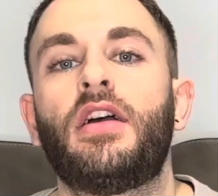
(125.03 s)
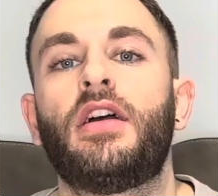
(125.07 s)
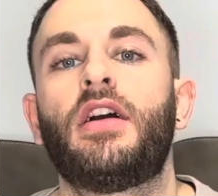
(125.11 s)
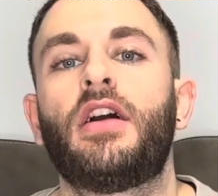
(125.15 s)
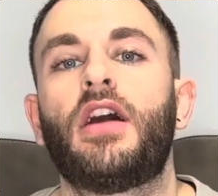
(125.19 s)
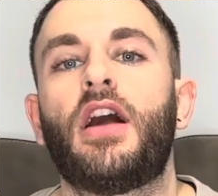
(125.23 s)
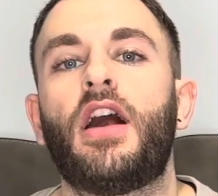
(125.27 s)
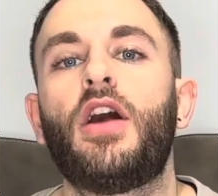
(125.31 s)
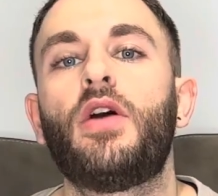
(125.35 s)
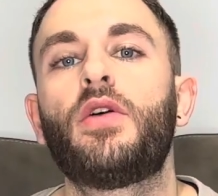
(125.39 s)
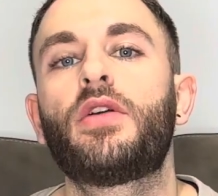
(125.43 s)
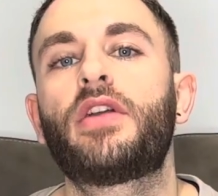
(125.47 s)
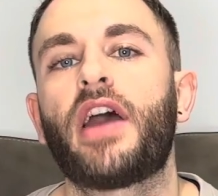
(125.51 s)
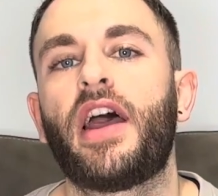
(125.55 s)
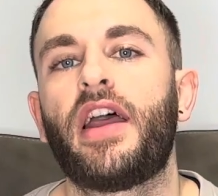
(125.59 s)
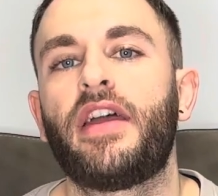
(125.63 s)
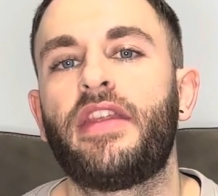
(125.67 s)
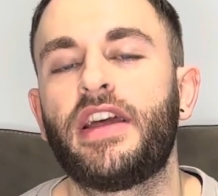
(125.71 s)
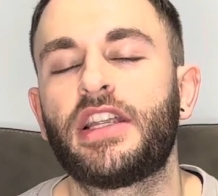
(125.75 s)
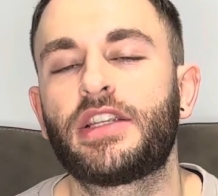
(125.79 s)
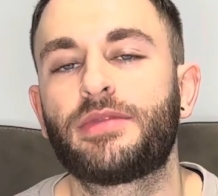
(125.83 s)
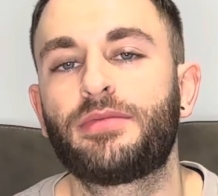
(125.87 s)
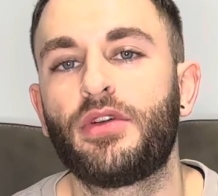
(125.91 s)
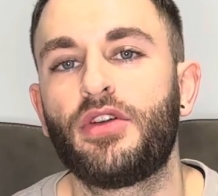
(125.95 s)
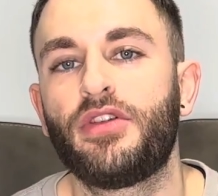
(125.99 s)
Okay,
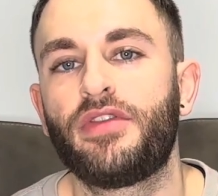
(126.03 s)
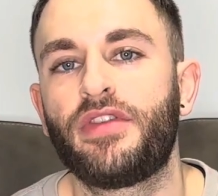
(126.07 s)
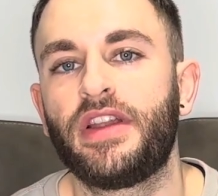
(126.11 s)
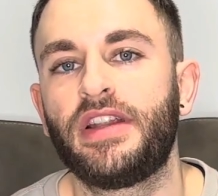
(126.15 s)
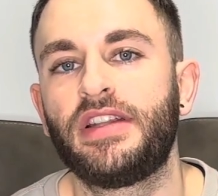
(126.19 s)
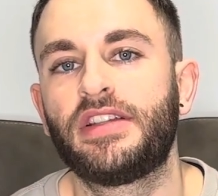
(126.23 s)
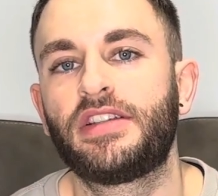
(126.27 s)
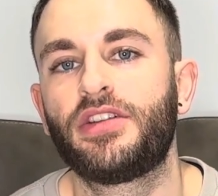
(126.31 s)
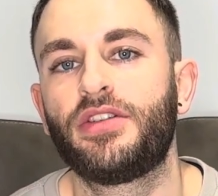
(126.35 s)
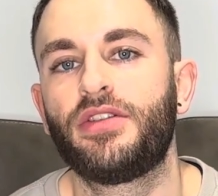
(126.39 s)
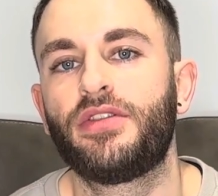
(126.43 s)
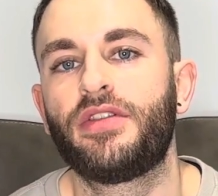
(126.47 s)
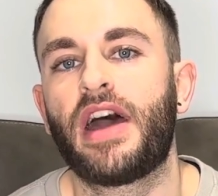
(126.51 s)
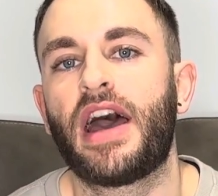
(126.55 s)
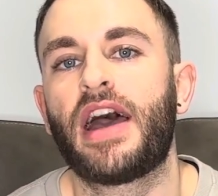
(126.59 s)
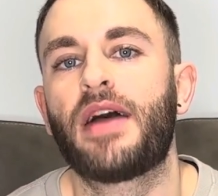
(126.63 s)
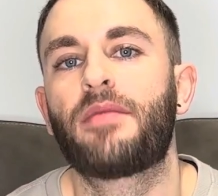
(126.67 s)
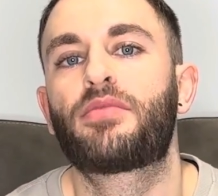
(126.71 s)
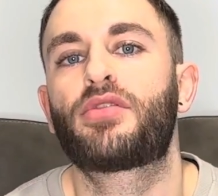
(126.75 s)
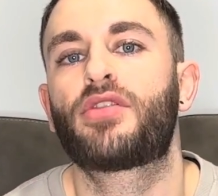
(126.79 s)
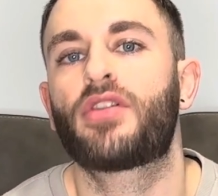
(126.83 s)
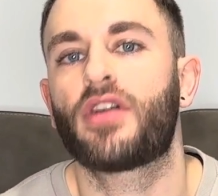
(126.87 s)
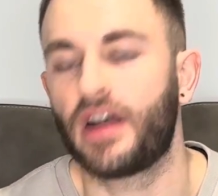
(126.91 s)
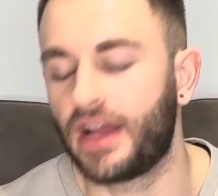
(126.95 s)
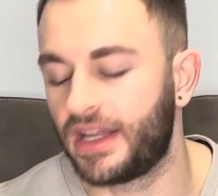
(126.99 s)
let's move into
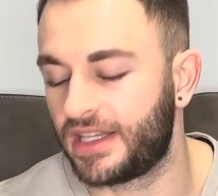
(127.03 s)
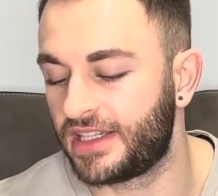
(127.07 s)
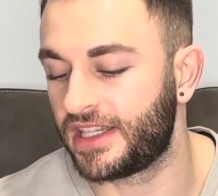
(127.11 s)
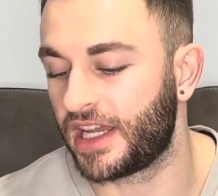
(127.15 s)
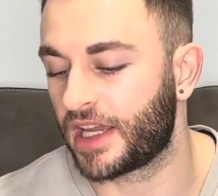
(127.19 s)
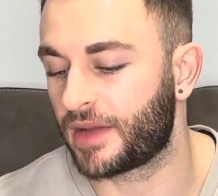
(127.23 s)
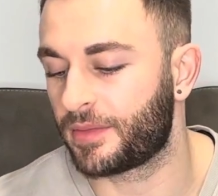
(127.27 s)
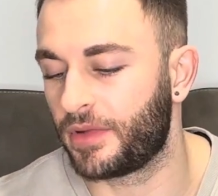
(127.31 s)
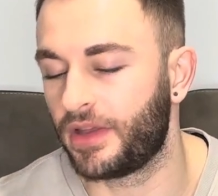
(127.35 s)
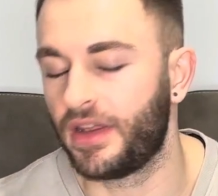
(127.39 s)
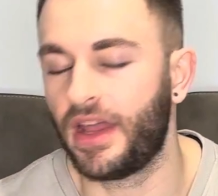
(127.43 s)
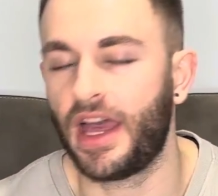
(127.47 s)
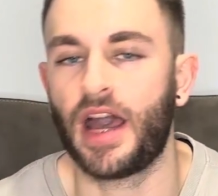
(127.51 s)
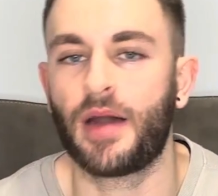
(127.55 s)
that price segment.